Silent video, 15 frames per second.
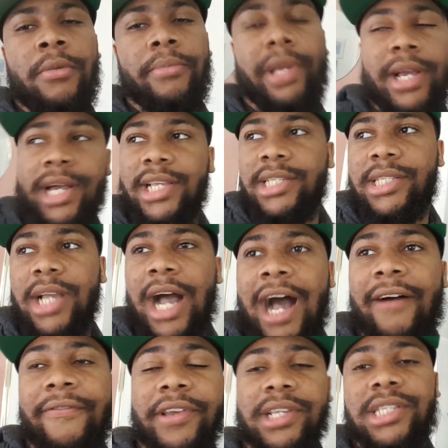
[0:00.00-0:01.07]
because
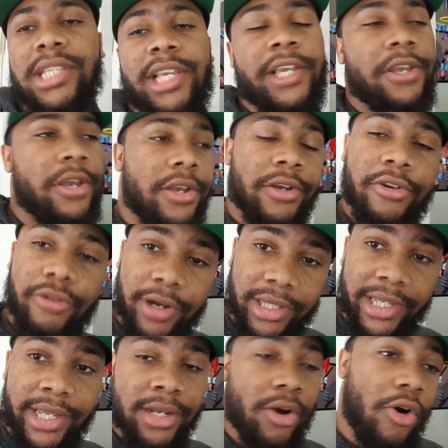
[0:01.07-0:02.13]
obviously
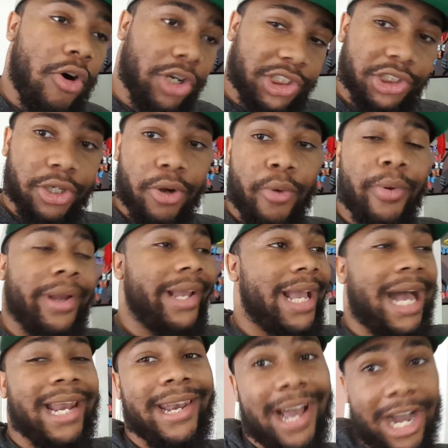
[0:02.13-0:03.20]
Krillin also
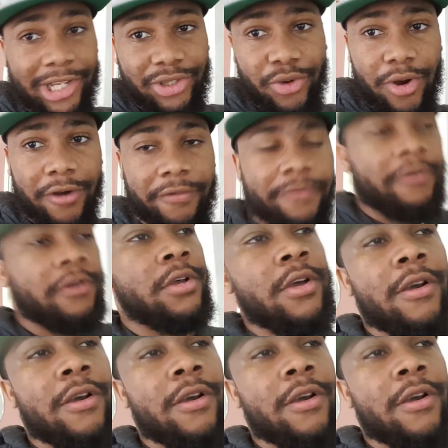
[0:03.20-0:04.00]
got knocked off.